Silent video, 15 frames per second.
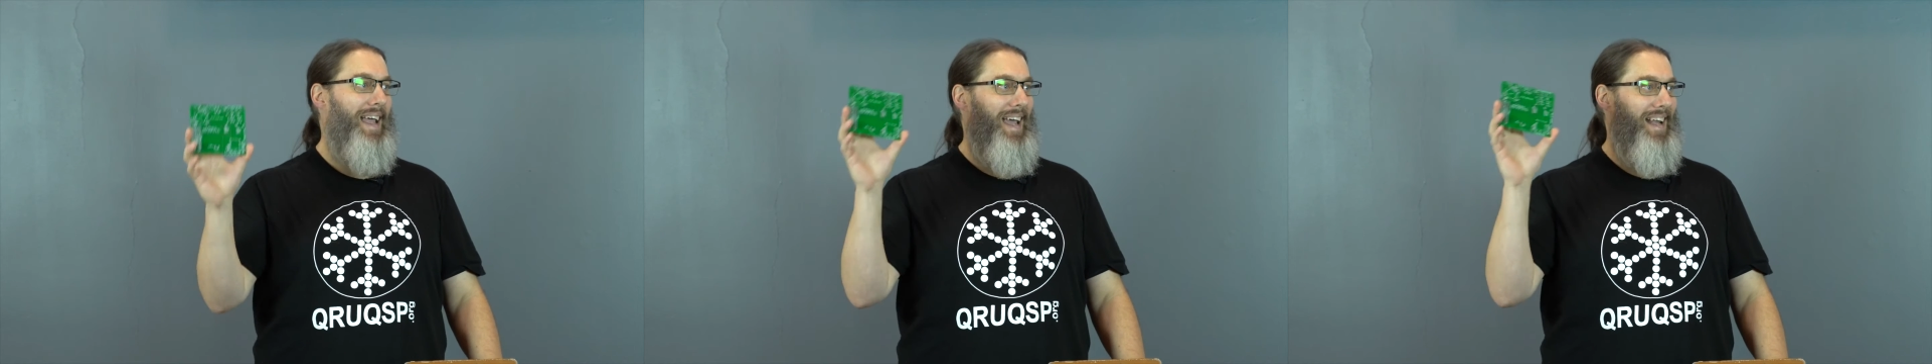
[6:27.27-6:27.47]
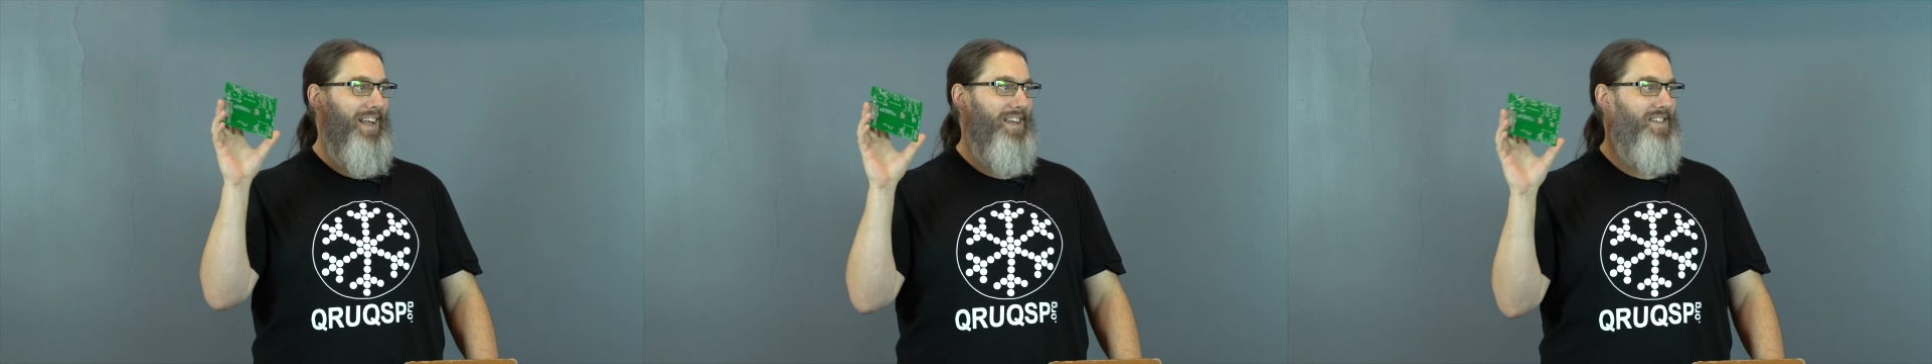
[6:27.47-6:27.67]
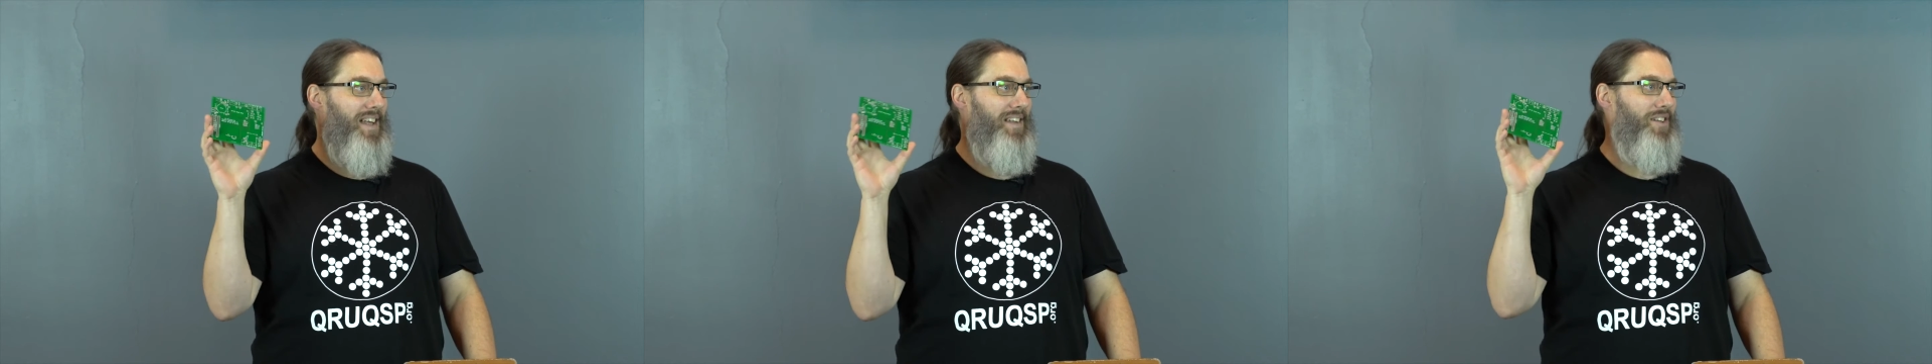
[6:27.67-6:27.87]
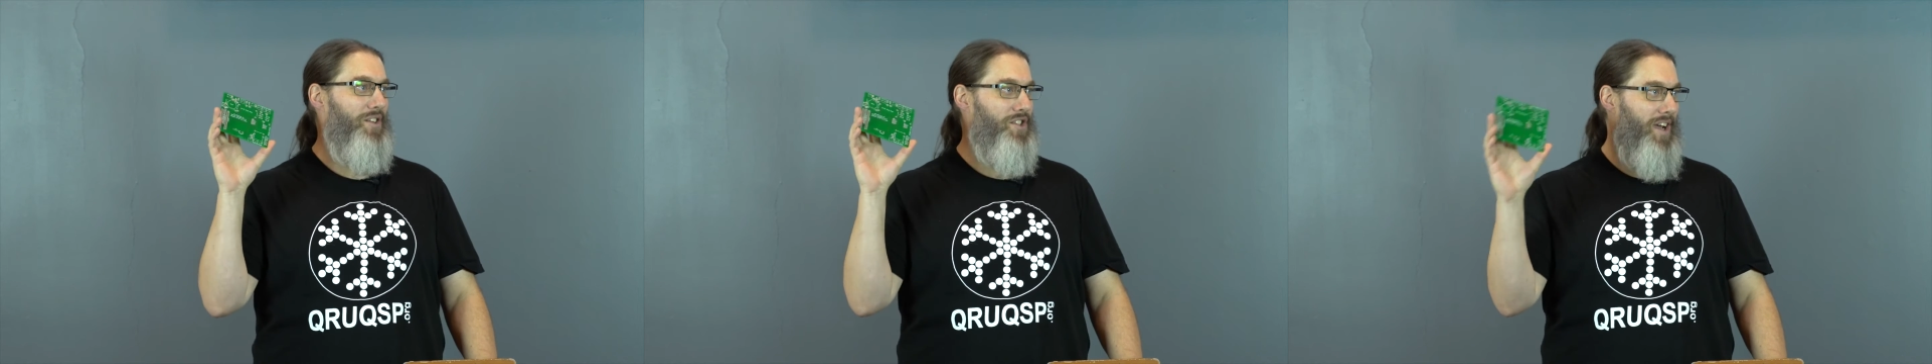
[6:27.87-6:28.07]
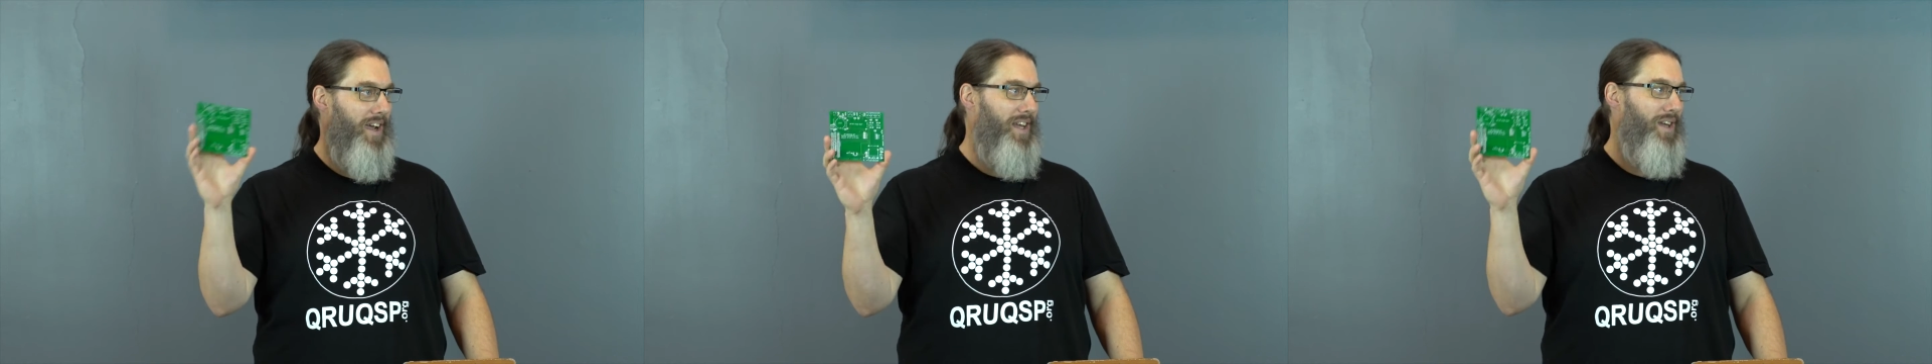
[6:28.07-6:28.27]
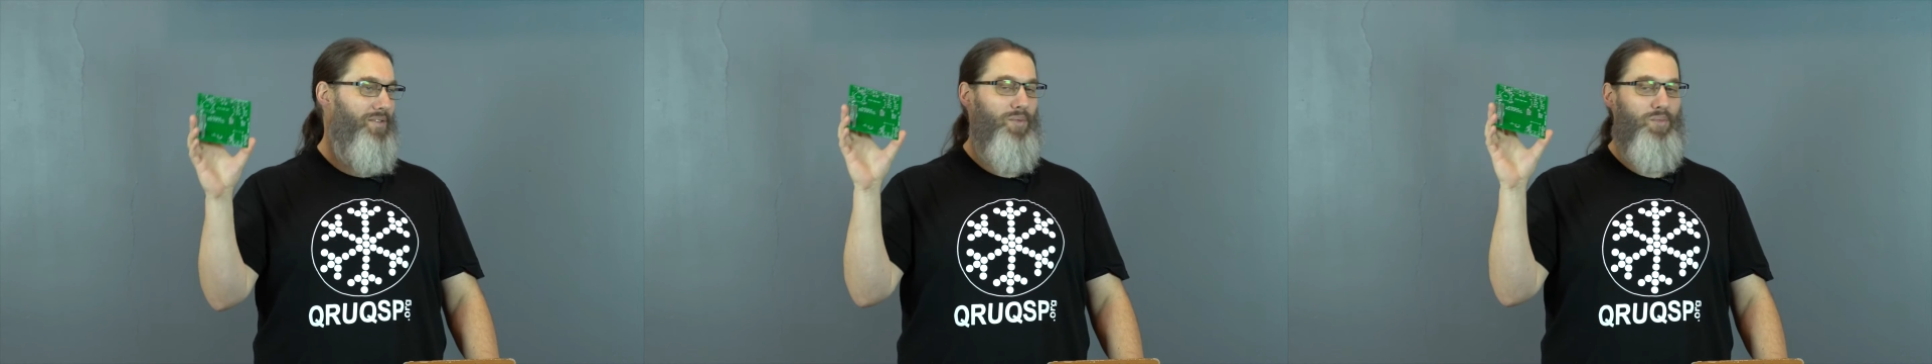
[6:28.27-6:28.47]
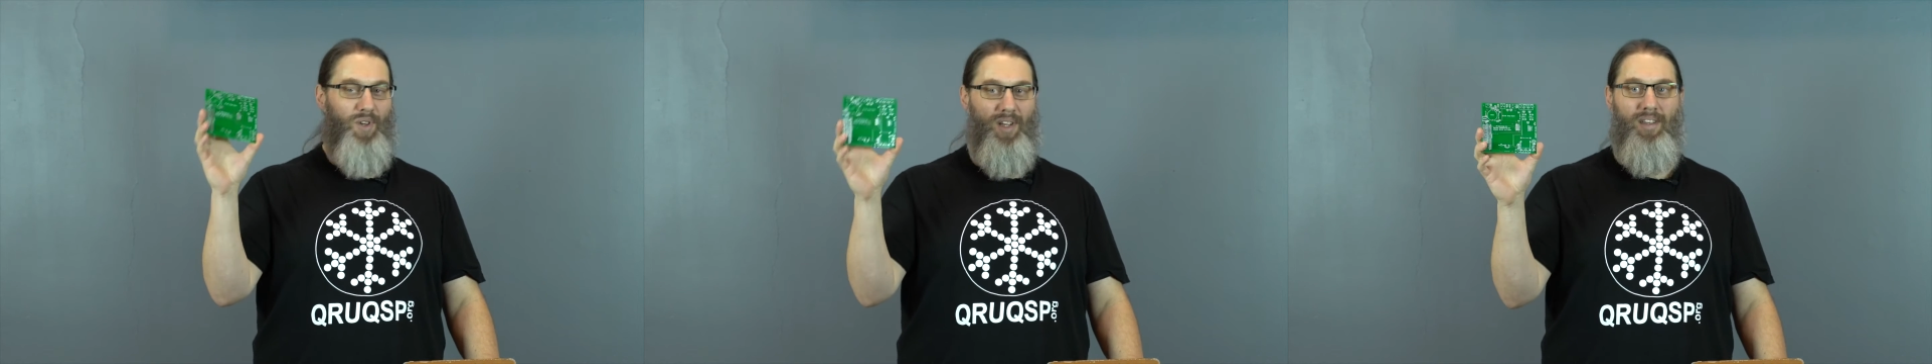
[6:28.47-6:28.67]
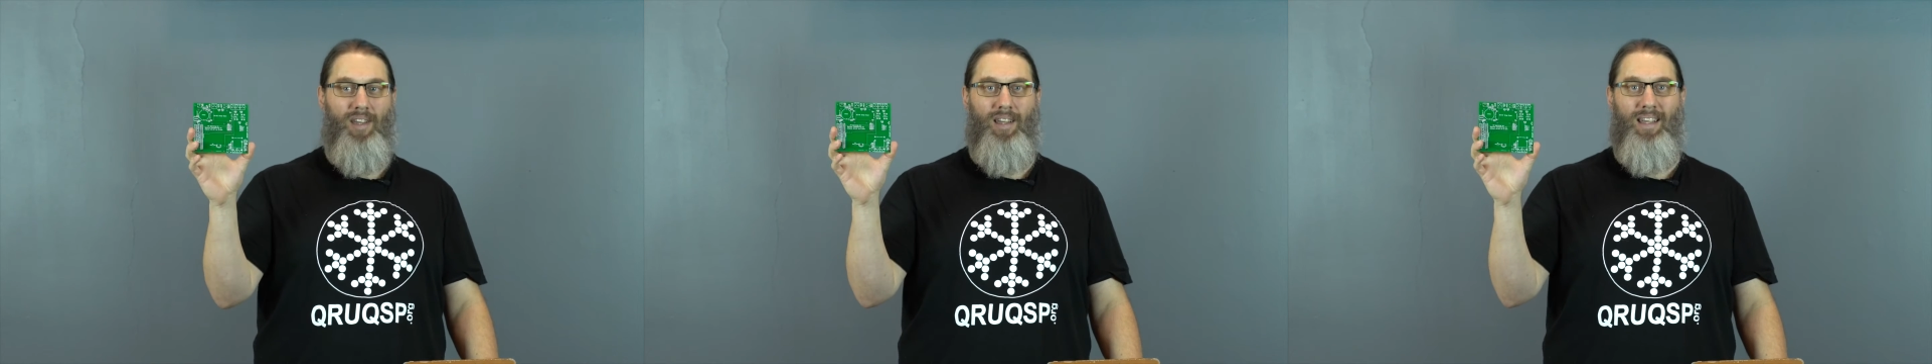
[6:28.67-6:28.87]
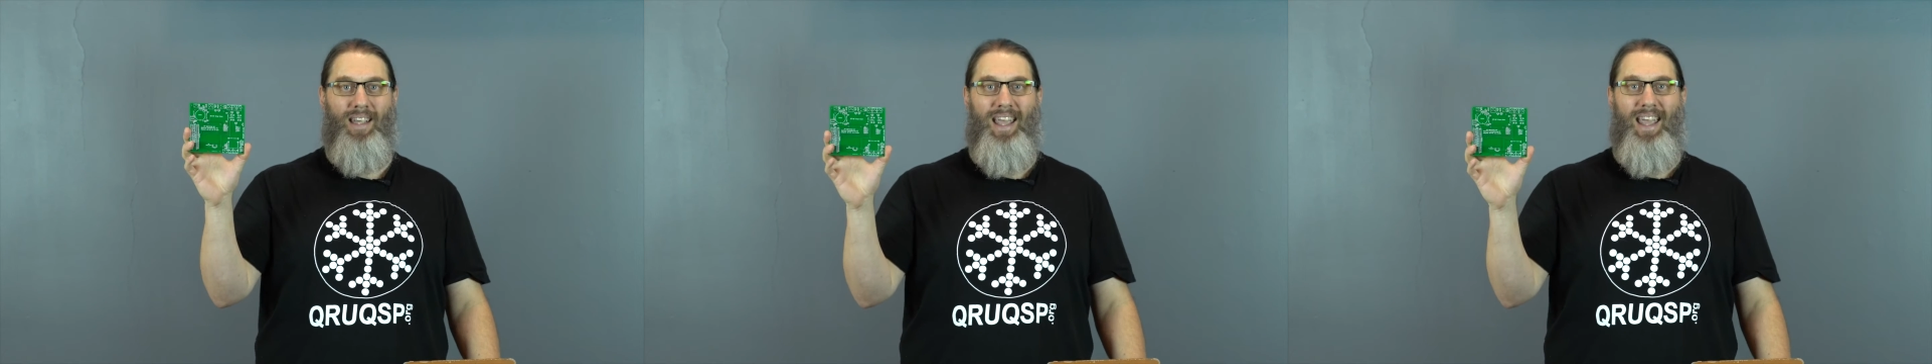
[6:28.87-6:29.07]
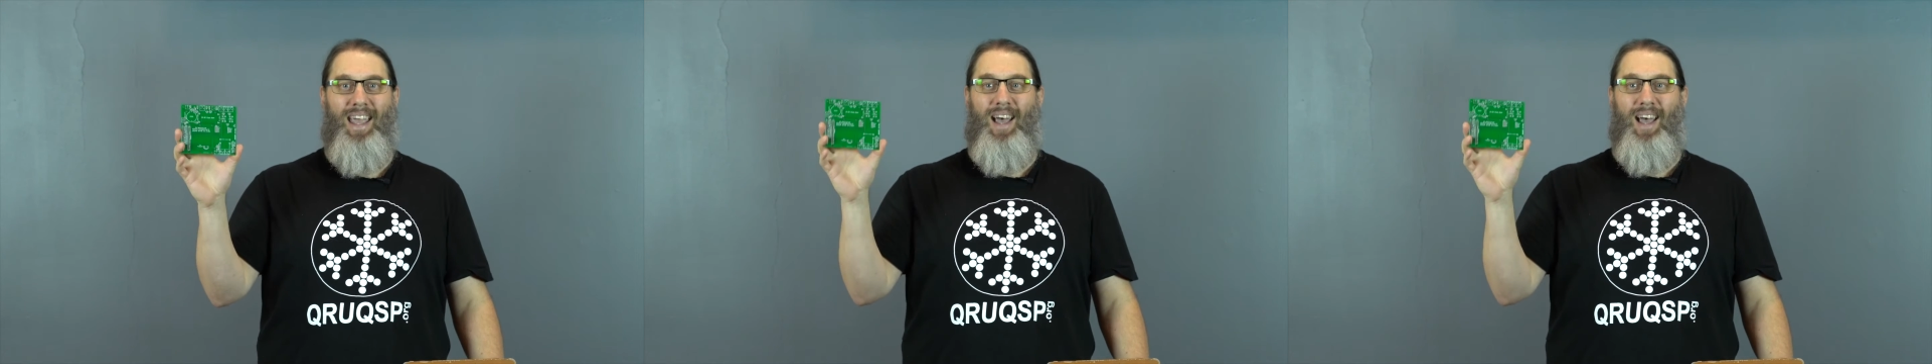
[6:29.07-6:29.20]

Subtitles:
and I send to China for printing.